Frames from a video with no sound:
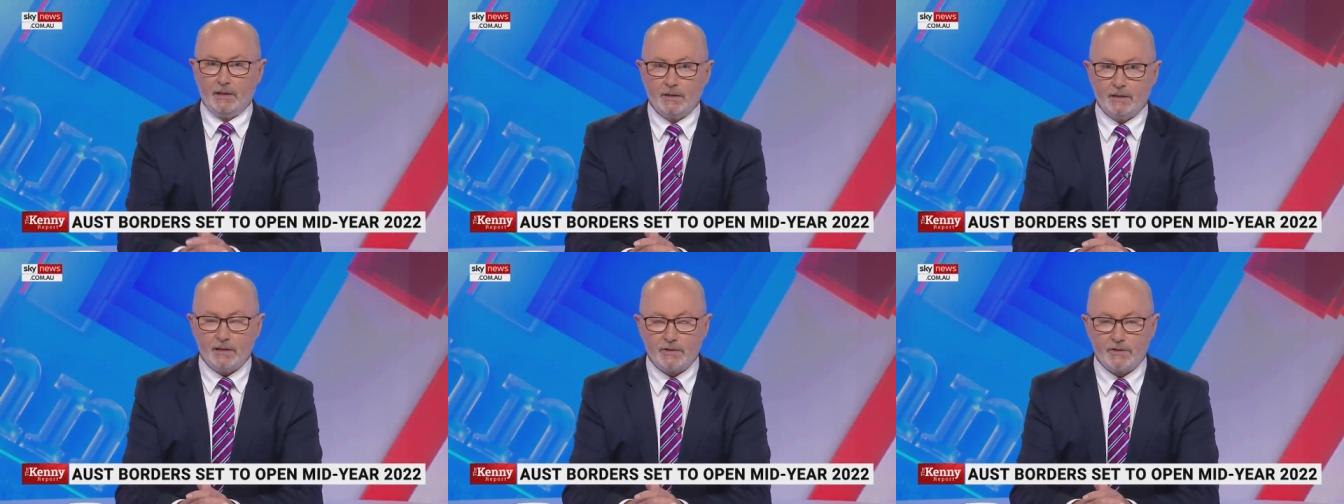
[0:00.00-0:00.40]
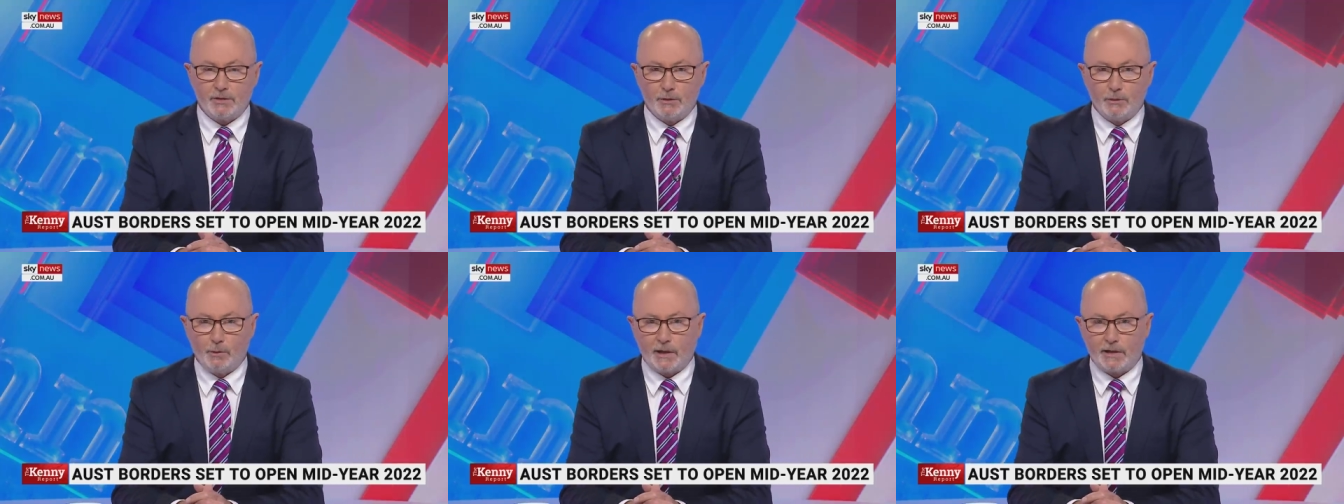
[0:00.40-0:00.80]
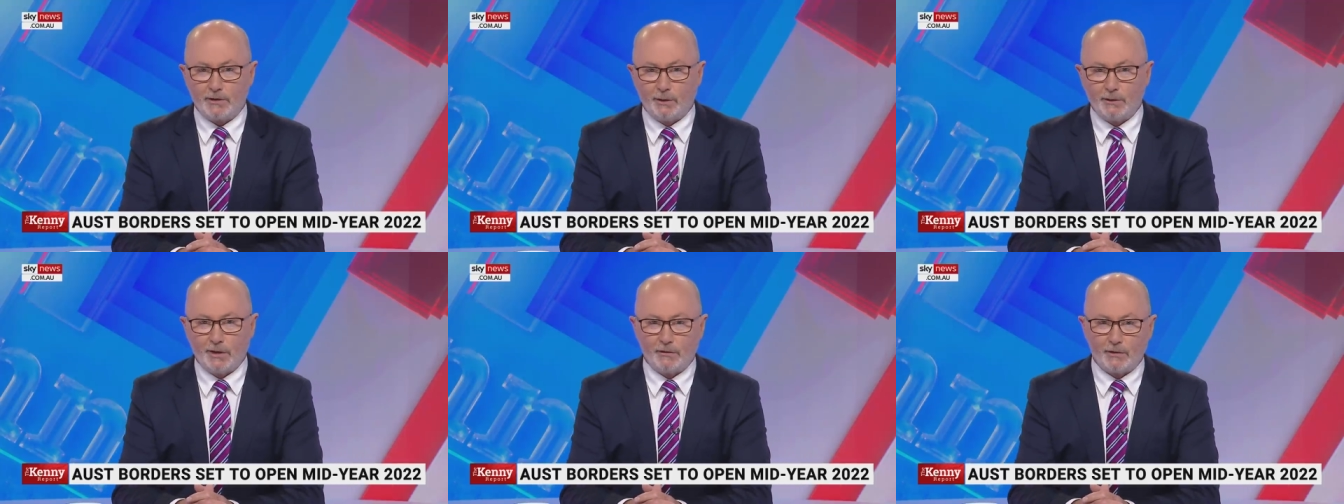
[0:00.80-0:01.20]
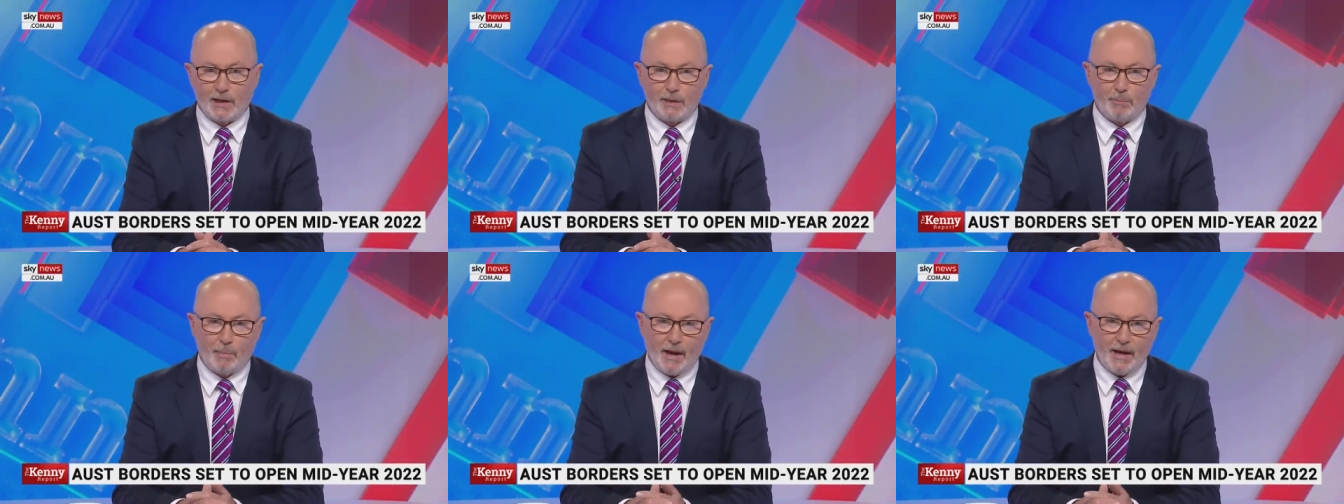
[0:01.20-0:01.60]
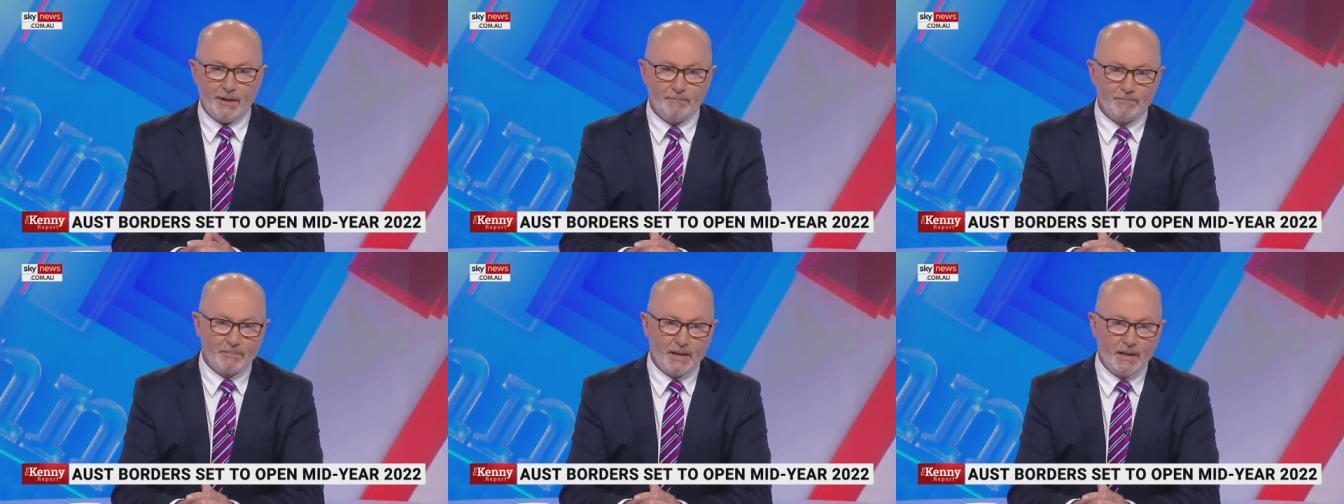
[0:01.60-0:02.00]
There's two weeks I'll never get
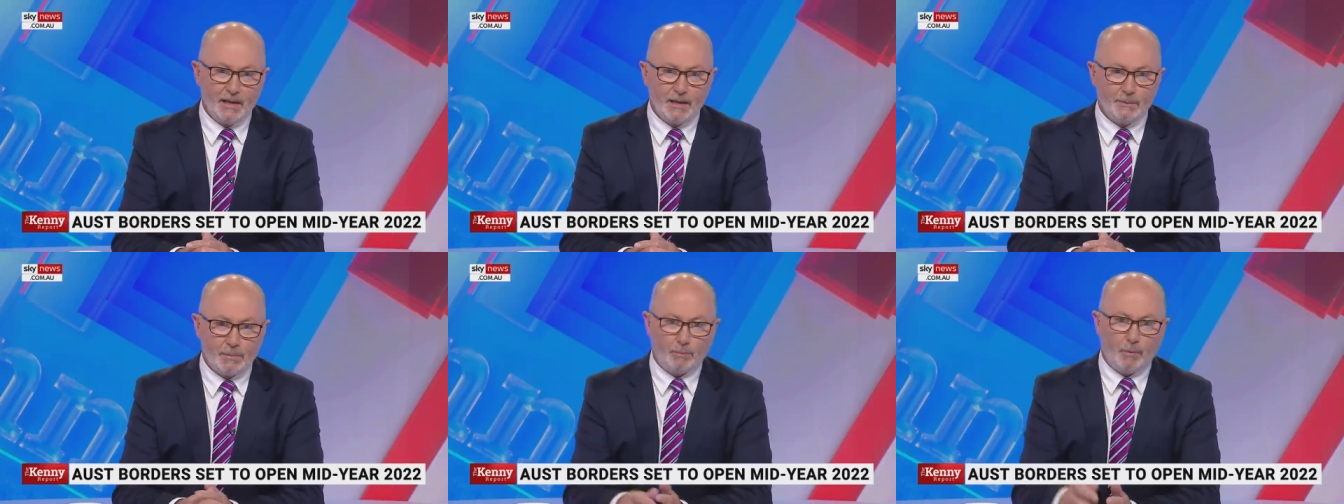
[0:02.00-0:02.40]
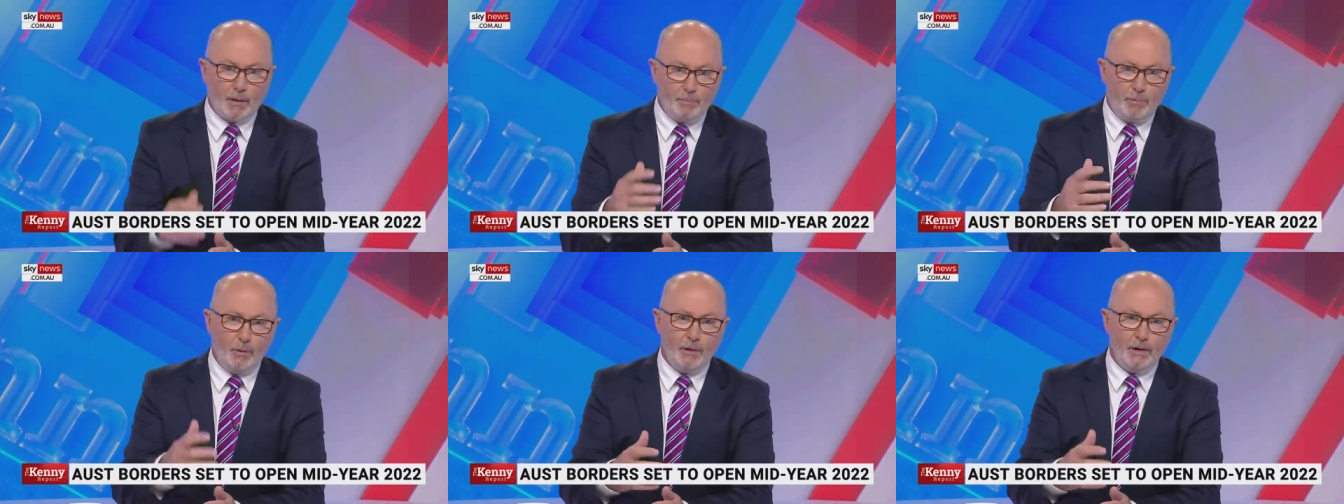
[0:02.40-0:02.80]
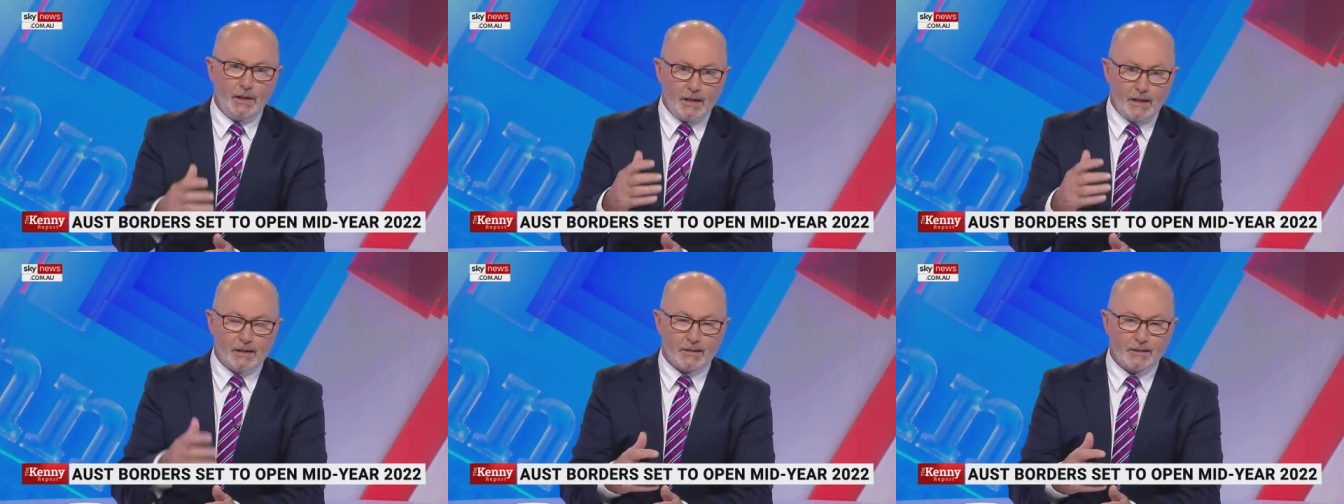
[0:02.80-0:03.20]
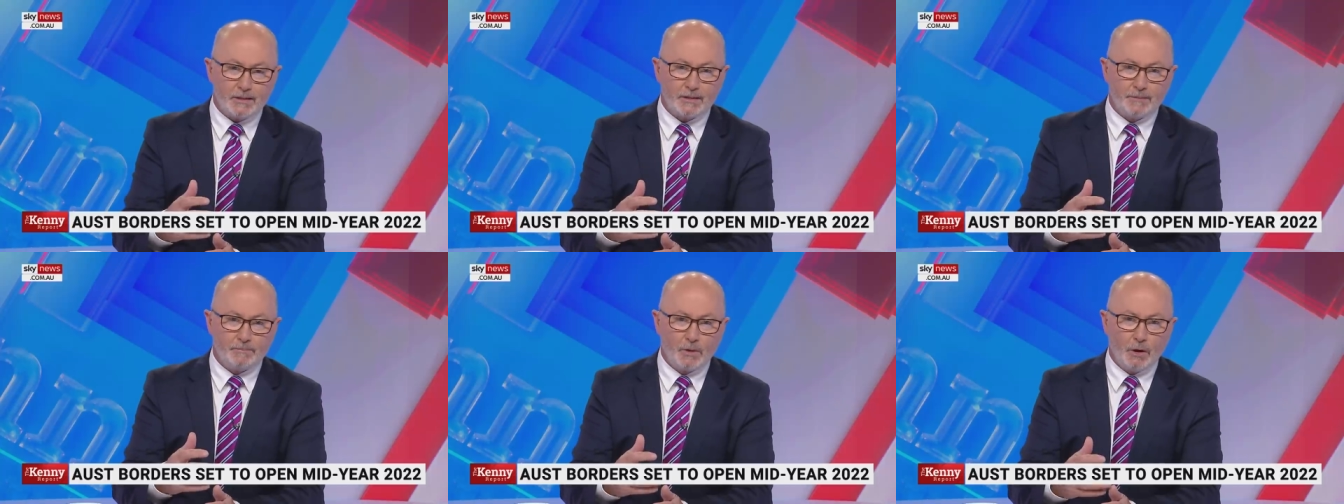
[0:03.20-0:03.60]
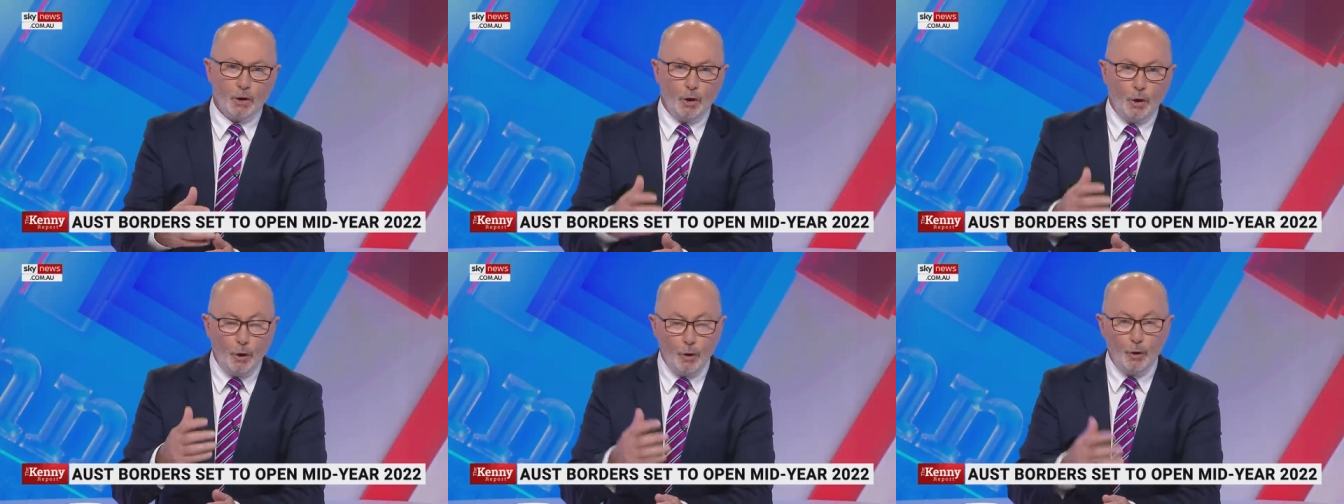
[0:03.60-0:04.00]
back. But my point is,
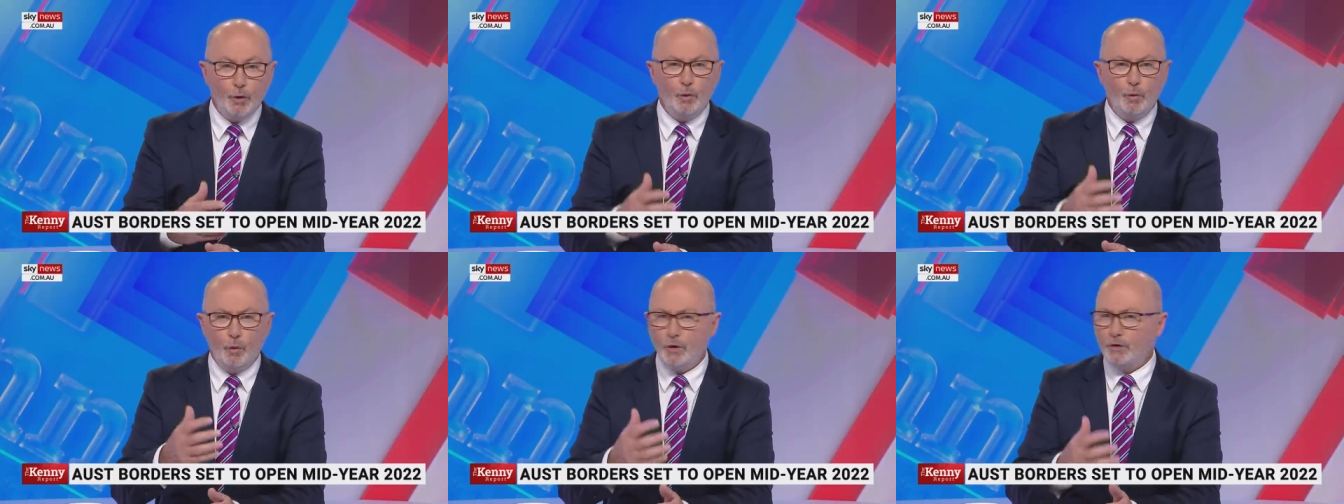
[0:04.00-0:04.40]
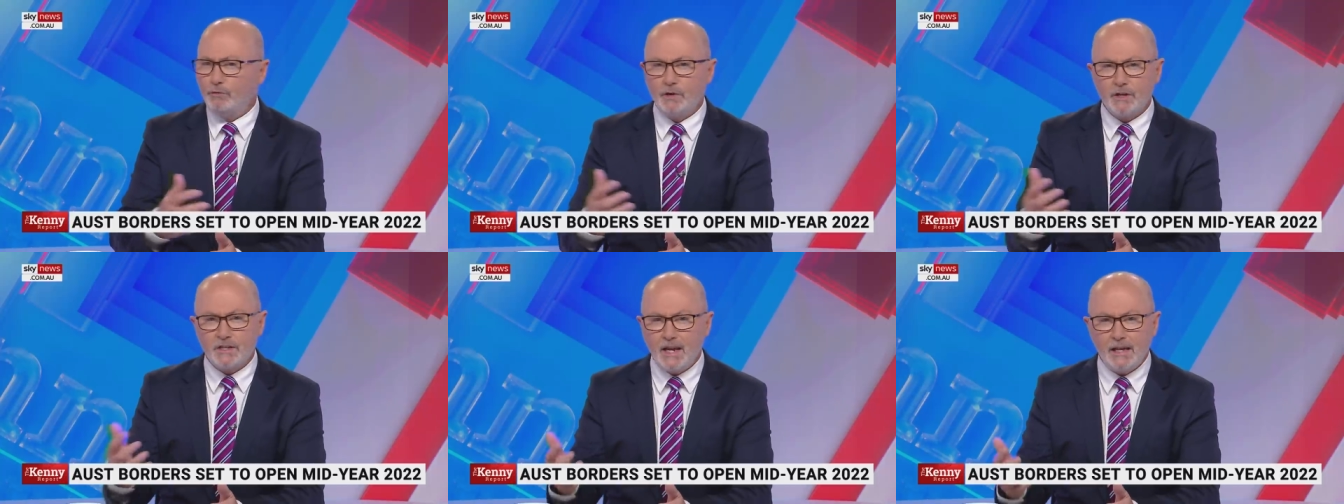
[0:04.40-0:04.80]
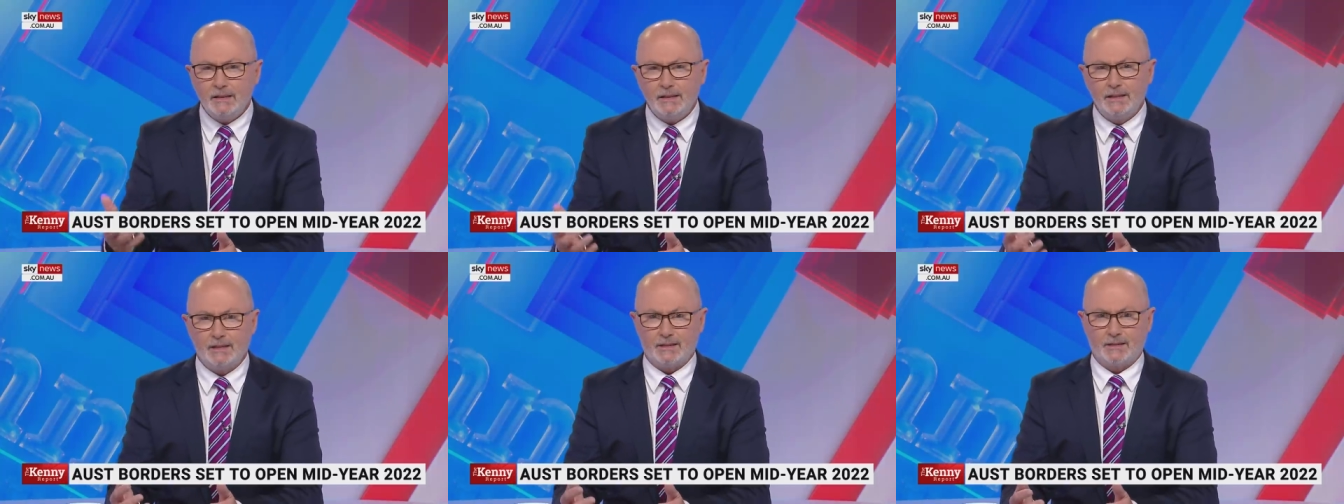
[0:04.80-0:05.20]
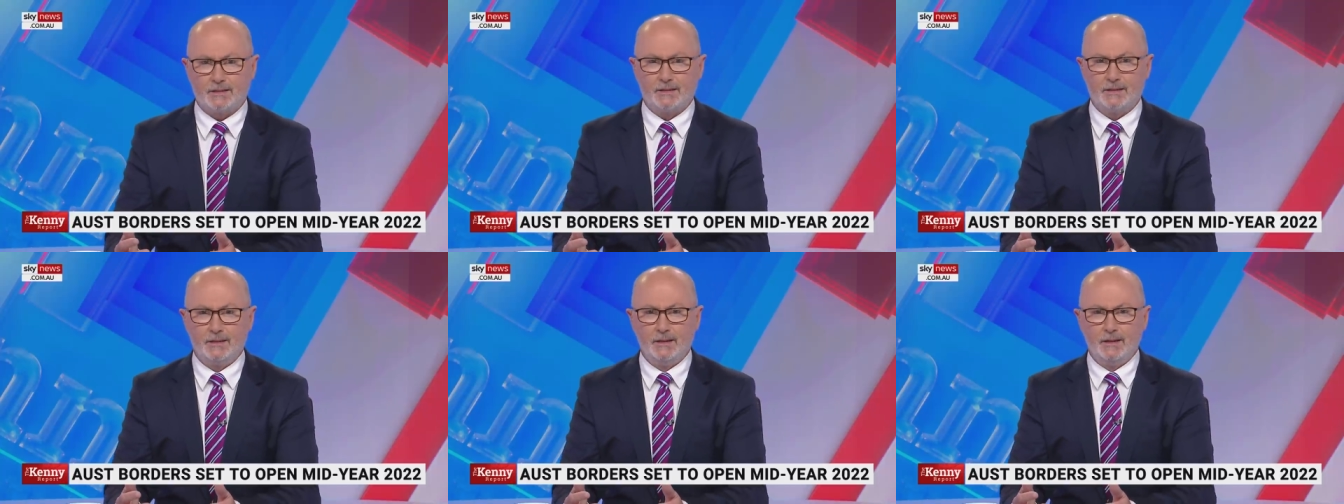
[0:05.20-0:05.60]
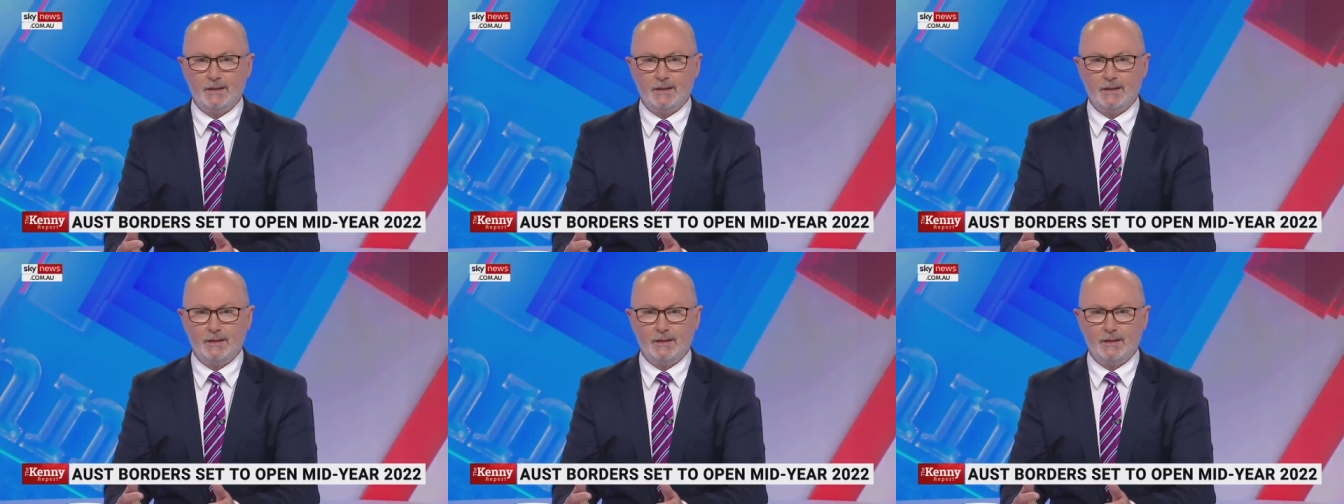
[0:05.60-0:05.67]
who would resent this?